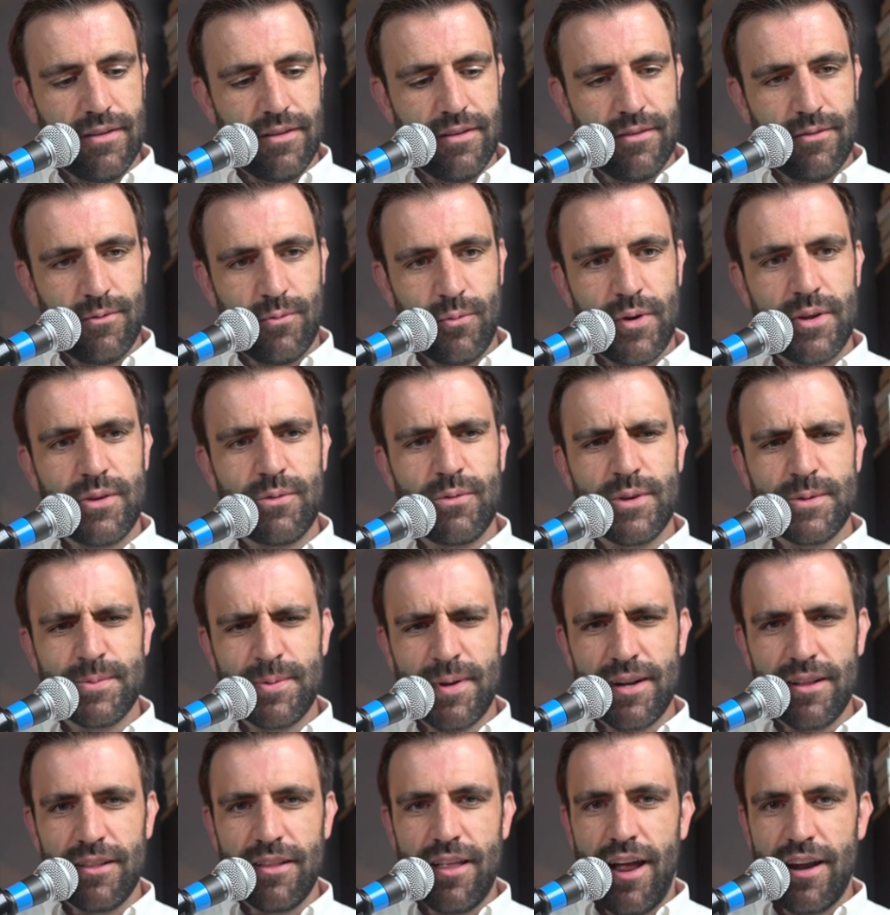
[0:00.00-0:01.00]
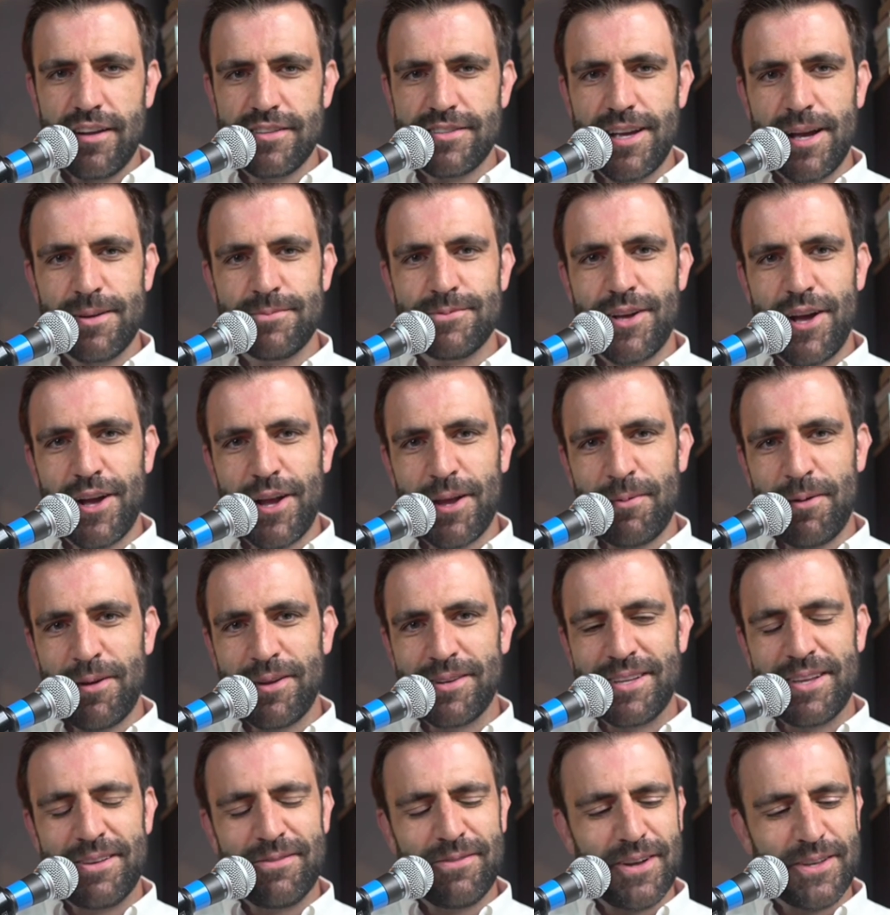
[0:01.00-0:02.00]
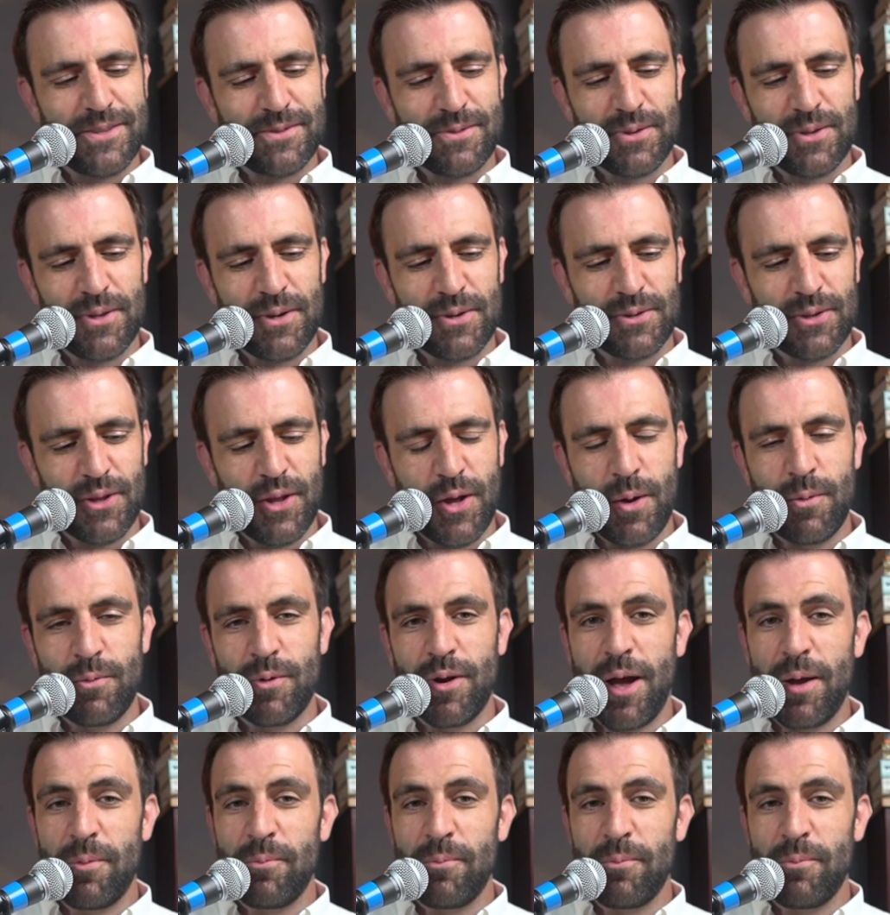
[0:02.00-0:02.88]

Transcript: We spent a lot of time talking about defense with Oklahoma.